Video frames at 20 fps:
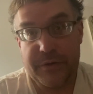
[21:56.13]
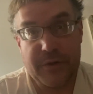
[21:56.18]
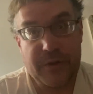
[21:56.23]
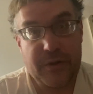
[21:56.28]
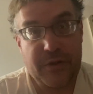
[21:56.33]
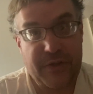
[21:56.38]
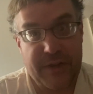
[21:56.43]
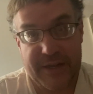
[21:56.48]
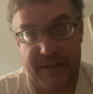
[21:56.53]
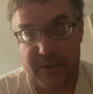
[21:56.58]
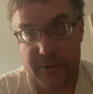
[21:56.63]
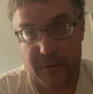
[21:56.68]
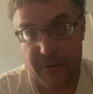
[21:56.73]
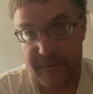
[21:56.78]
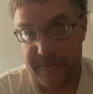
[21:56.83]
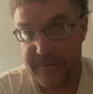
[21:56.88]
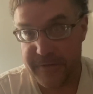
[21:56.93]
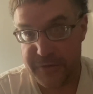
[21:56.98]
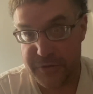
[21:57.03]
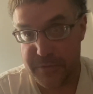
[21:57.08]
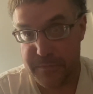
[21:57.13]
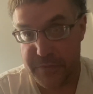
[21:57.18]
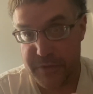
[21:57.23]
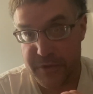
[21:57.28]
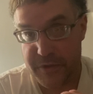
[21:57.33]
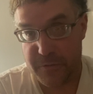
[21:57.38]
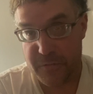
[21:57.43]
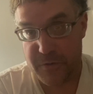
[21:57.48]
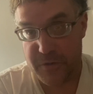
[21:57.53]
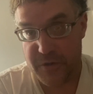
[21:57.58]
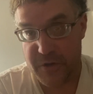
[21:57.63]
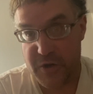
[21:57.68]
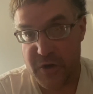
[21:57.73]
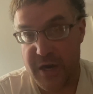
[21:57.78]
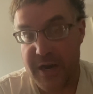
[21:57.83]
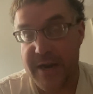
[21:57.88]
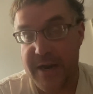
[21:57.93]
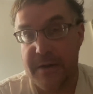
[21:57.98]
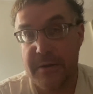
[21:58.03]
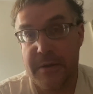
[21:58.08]
think they're efficient, but they're really
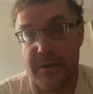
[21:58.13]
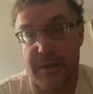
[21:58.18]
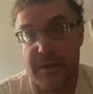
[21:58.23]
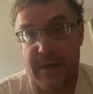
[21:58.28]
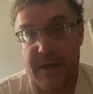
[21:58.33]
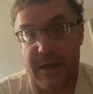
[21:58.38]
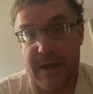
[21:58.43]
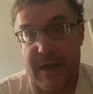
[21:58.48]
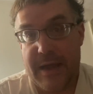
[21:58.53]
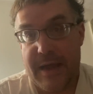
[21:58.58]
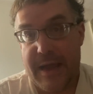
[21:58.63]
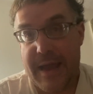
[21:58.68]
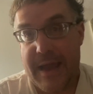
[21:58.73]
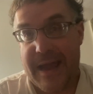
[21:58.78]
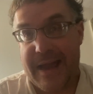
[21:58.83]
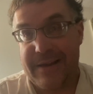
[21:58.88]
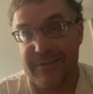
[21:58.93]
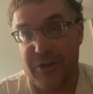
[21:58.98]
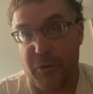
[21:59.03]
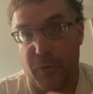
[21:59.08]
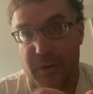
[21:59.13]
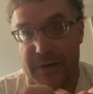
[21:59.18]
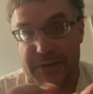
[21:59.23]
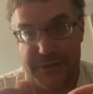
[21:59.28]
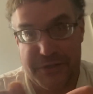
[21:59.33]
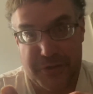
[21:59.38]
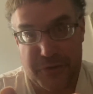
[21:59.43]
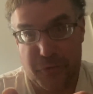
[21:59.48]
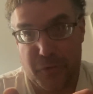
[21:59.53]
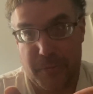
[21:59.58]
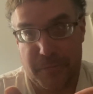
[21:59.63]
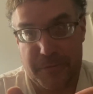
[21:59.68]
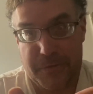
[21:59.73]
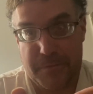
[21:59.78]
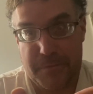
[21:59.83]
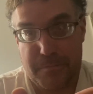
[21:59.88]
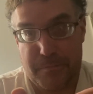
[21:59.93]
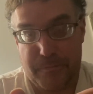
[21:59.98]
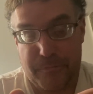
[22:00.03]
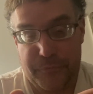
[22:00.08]
not. And they're wasting
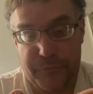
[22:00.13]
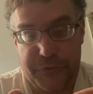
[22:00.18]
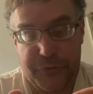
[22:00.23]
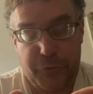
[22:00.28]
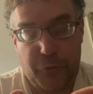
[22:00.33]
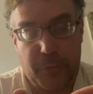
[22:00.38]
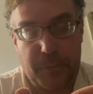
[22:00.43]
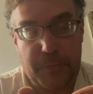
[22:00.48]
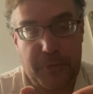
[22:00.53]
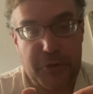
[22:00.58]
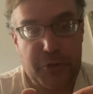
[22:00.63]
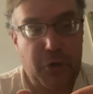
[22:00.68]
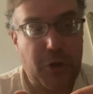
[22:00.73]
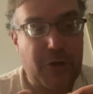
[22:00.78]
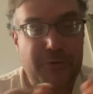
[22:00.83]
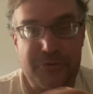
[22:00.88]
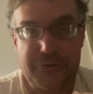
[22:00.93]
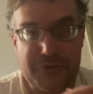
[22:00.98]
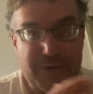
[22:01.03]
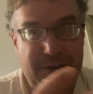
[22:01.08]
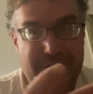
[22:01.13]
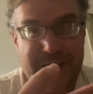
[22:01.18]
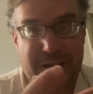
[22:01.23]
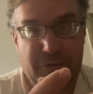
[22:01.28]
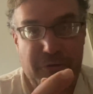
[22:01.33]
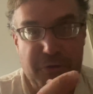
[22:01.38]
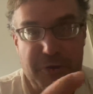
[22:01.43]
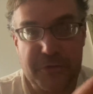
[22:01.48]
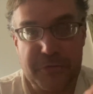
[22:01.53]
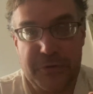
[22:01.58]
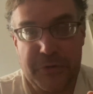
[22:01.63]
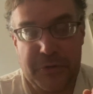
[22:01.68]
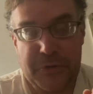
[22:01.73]
corporate mm, corporate dollars on nothing.